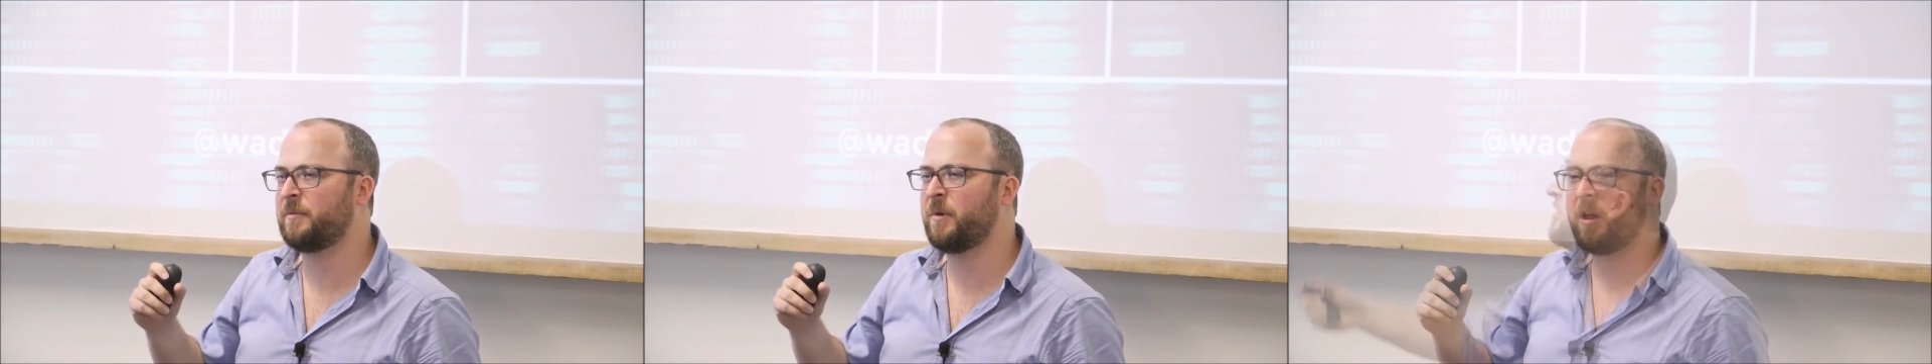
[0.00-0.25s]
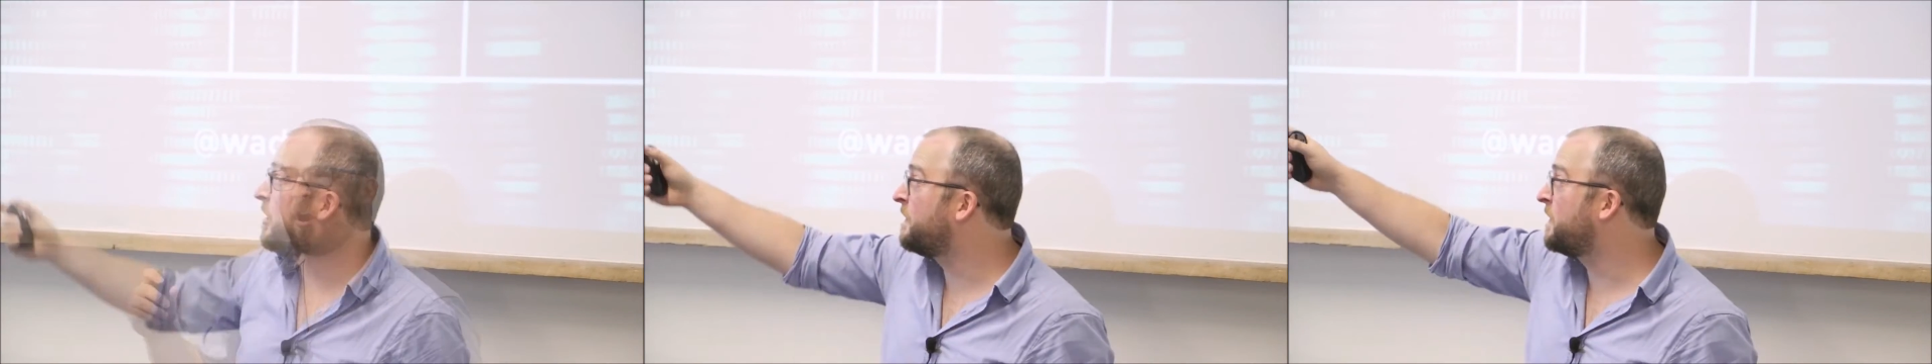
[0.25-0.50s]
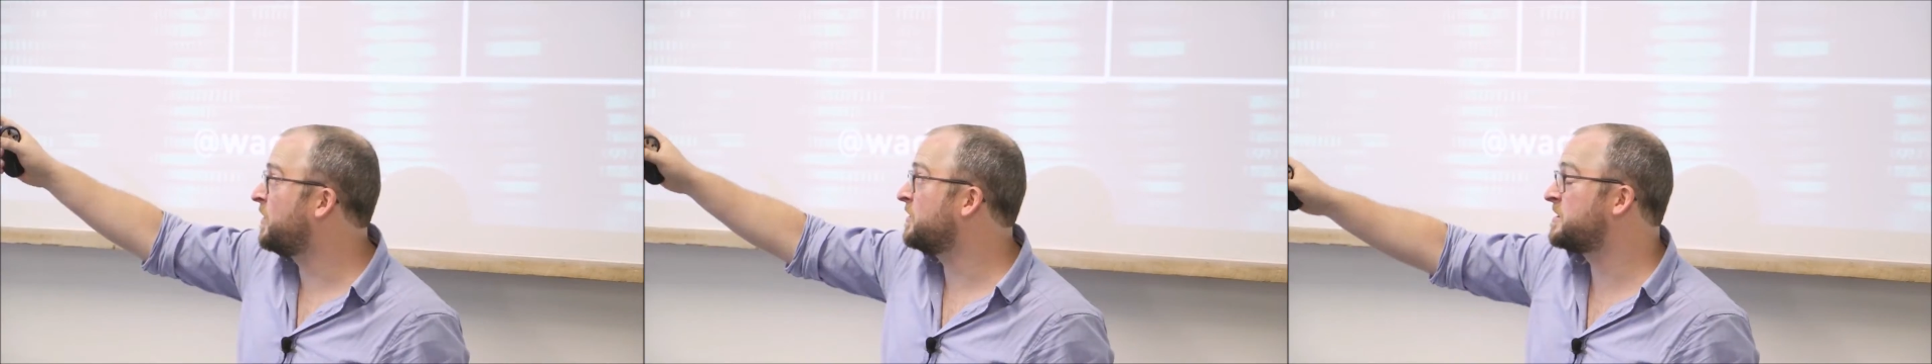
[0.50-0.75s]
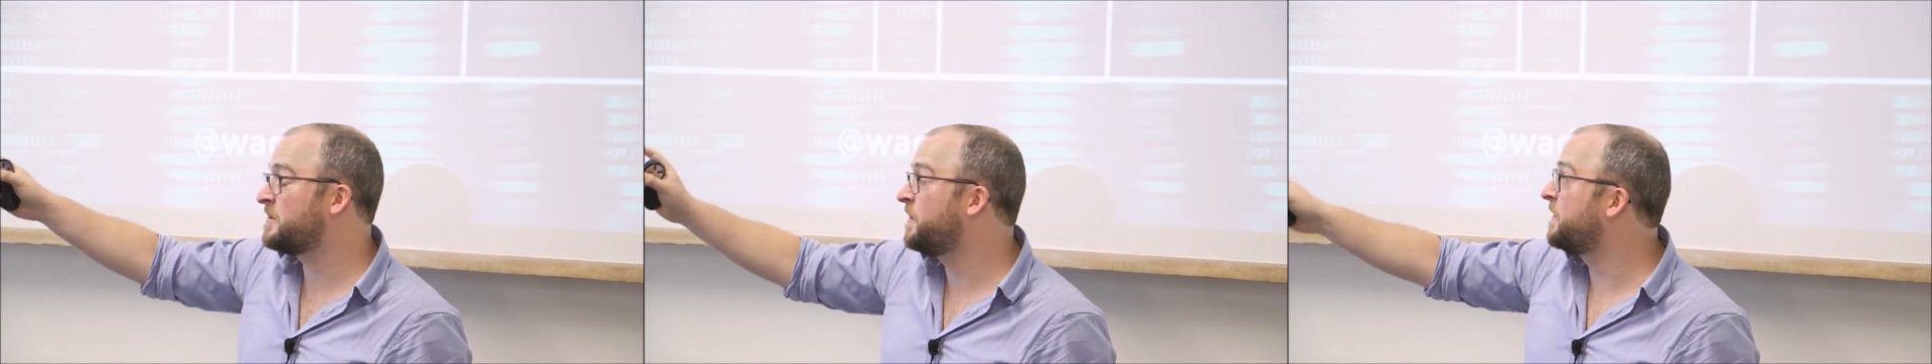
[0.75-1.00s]
And staff
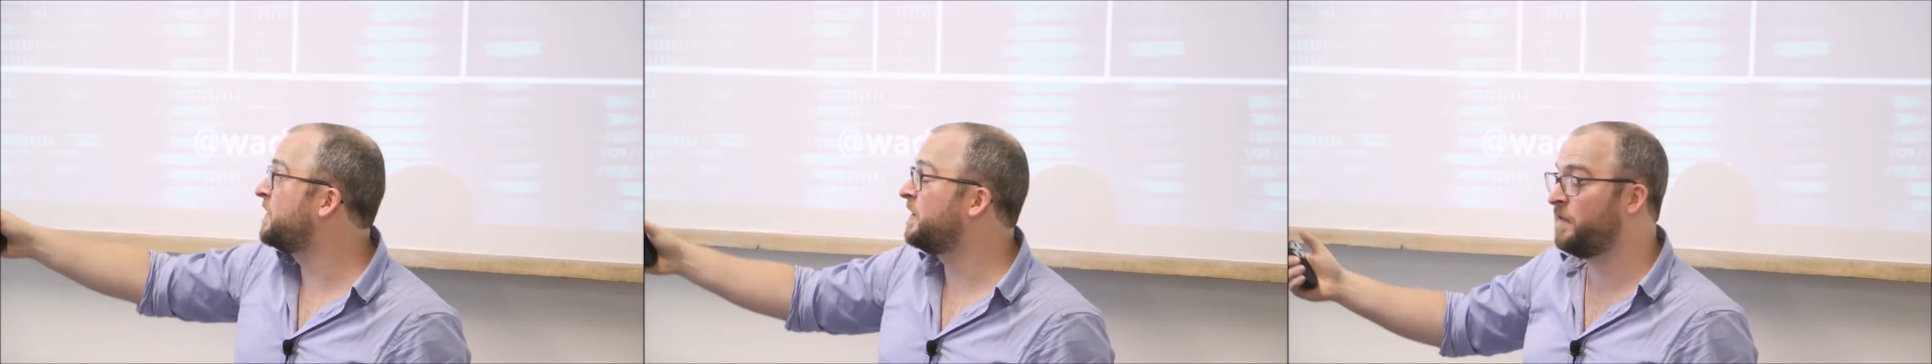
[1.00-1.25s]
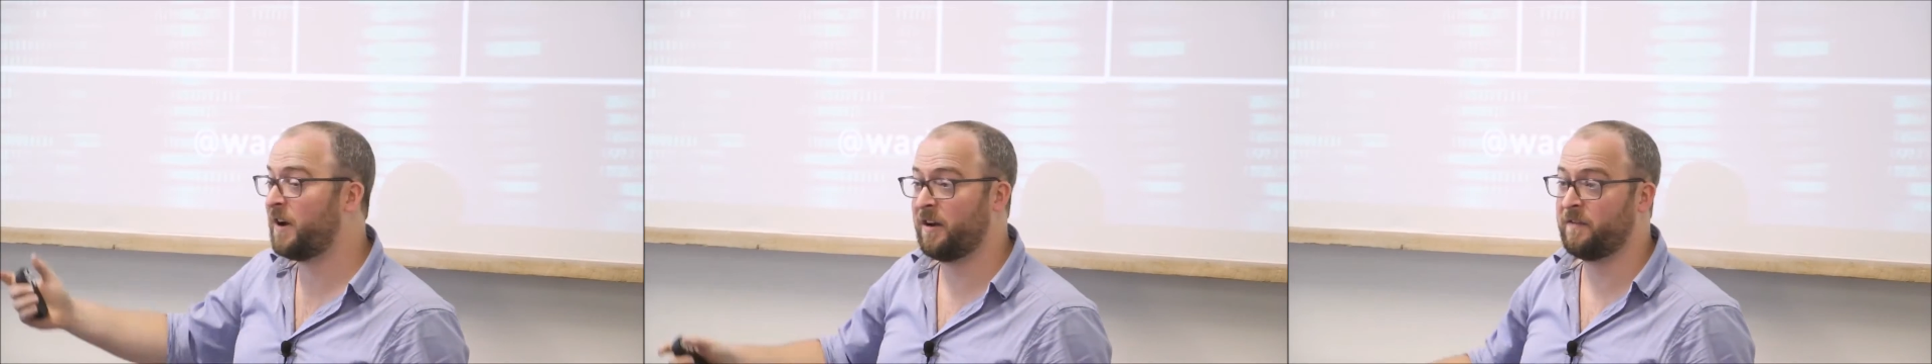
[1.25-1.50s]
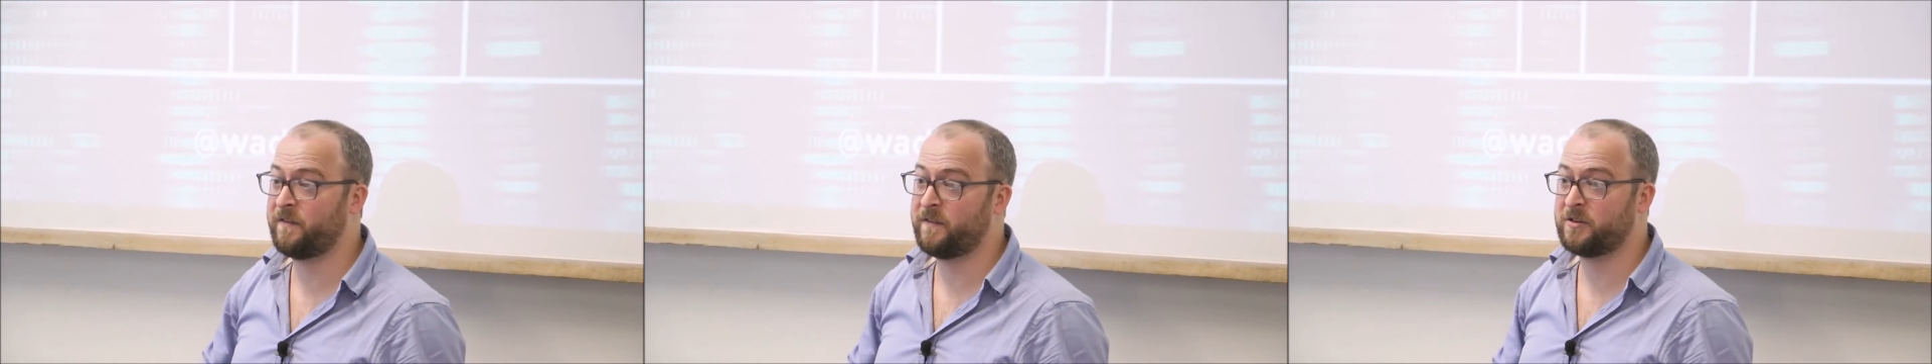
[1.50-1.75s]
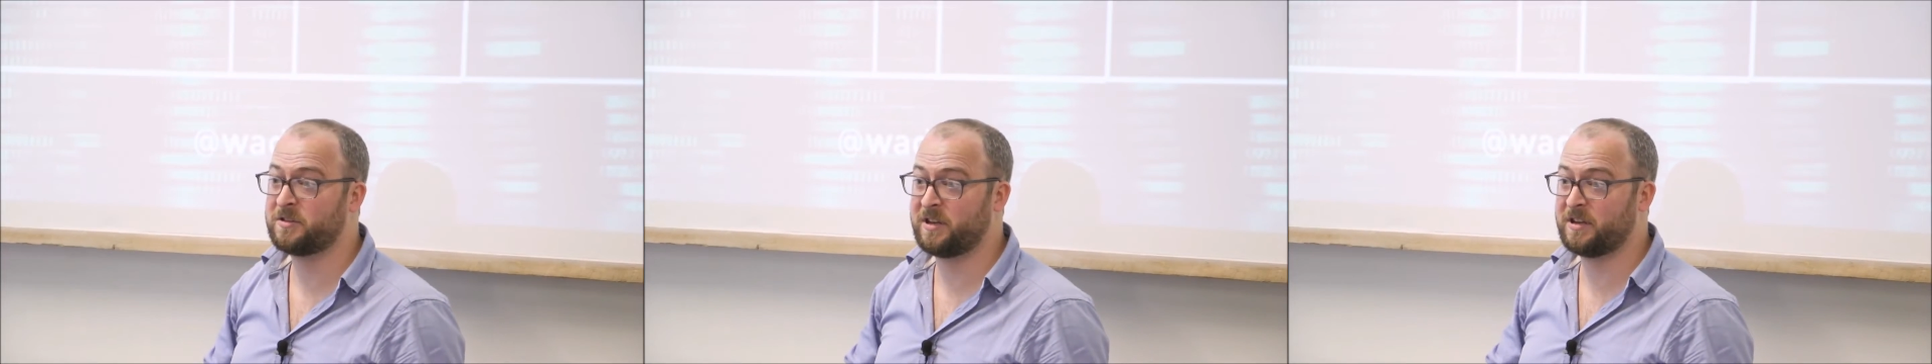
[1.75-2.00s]
costs 55
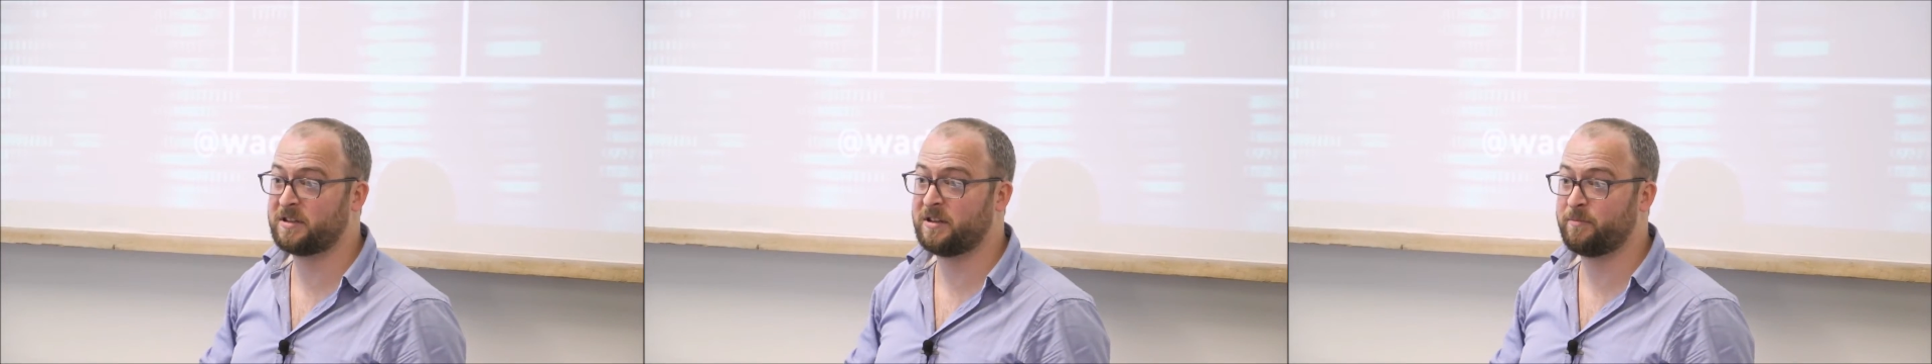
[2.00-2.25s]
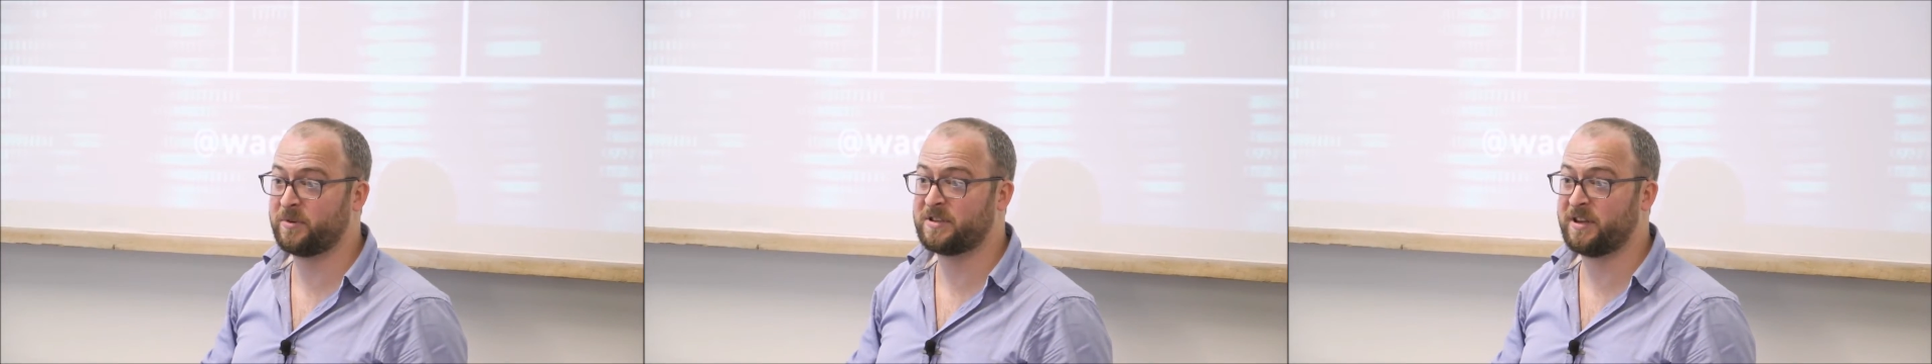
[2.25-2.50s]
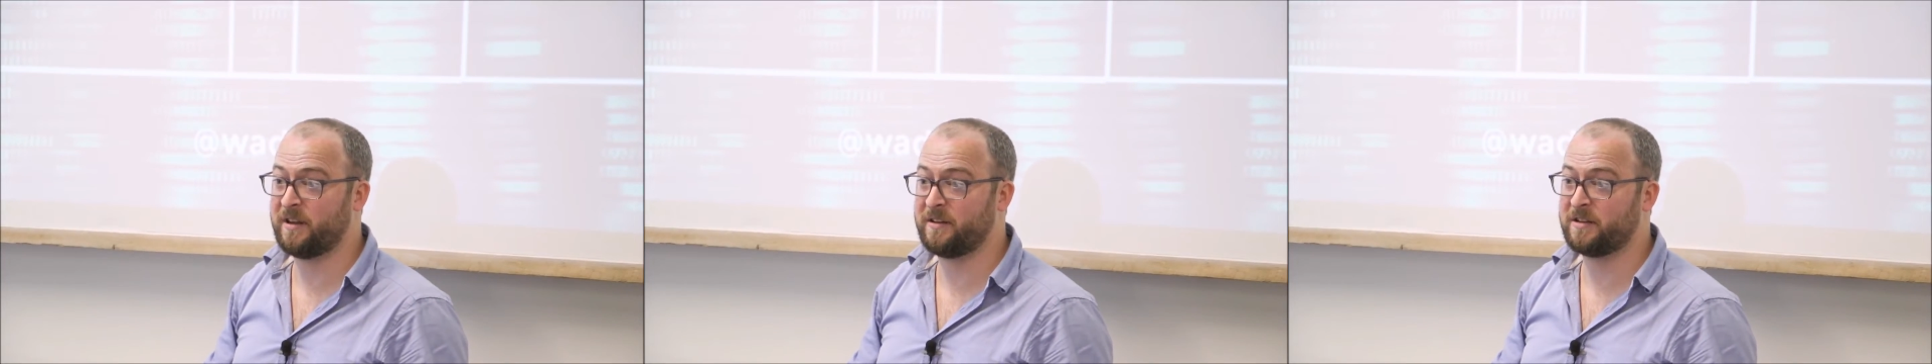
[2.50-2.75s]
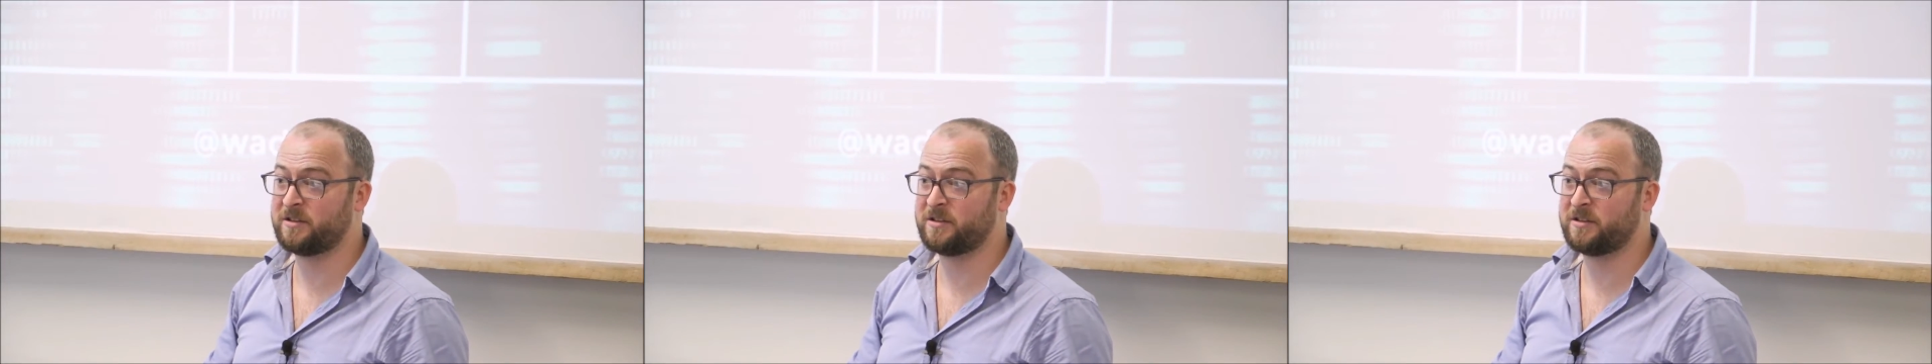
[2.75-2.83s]
to 60%.